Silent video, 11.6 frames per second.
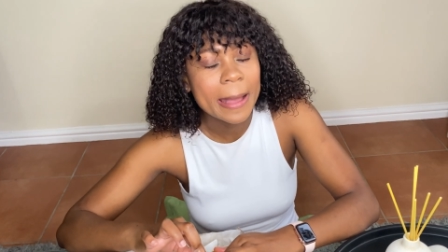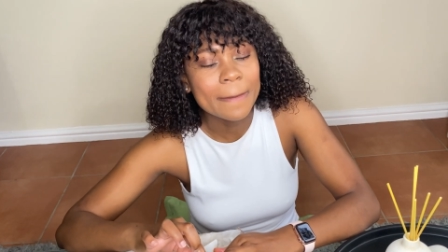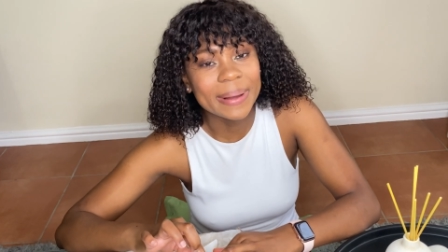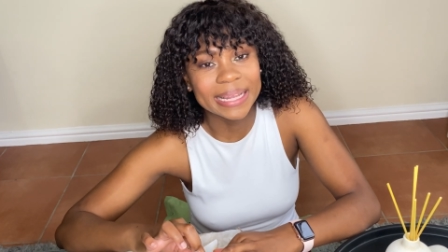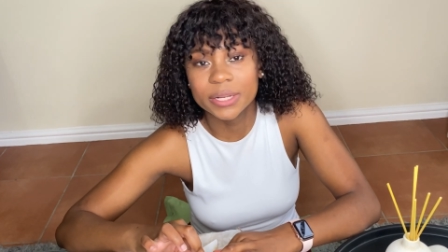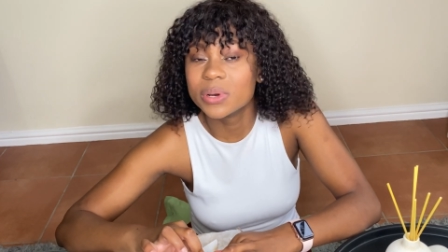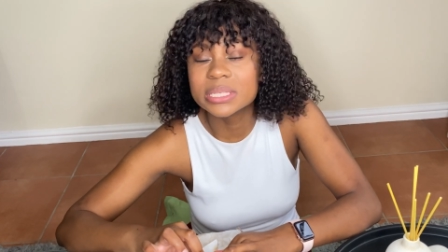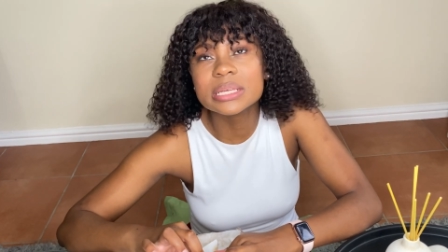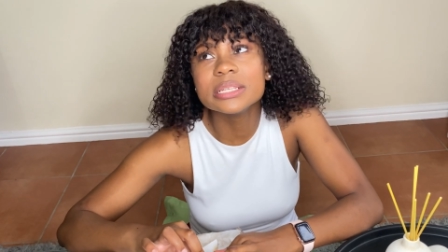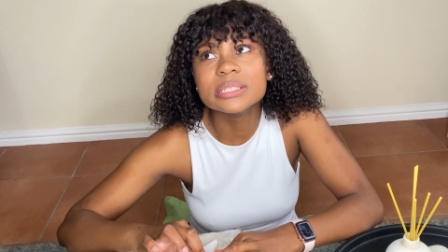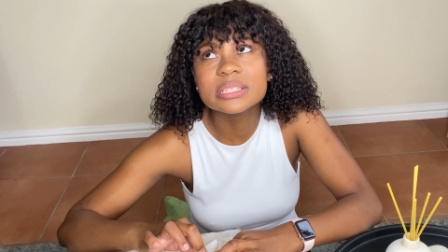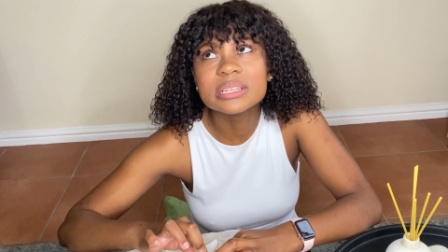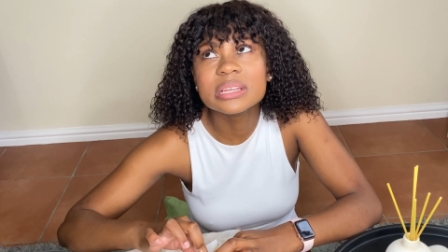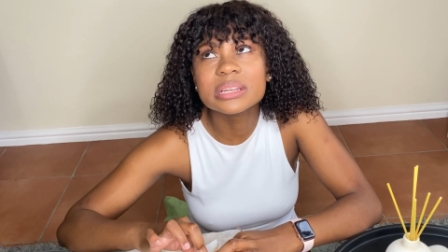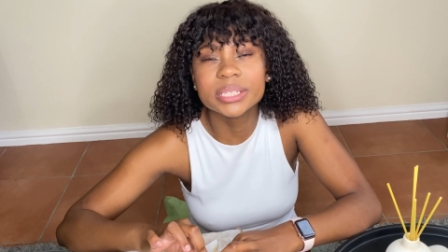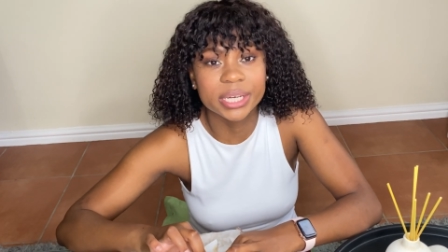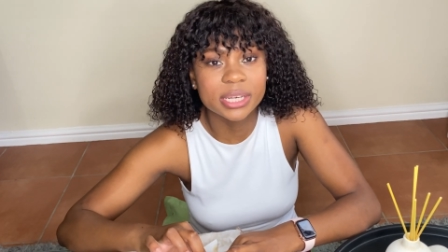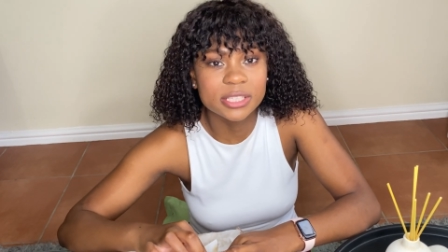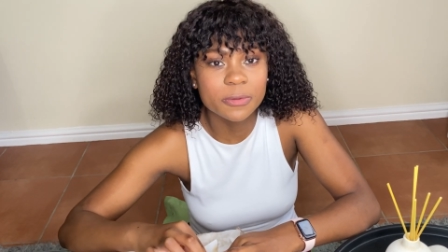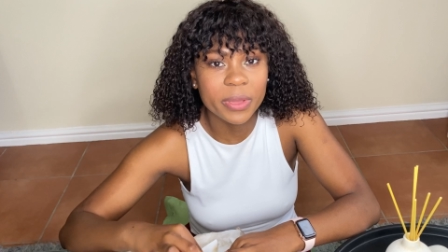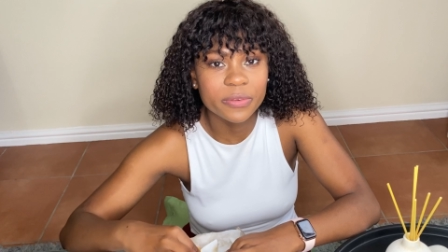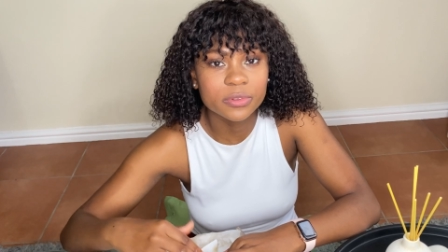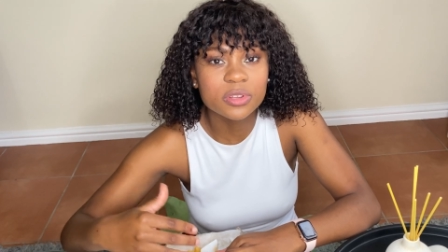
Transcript: But it wasn't ridiculously painful.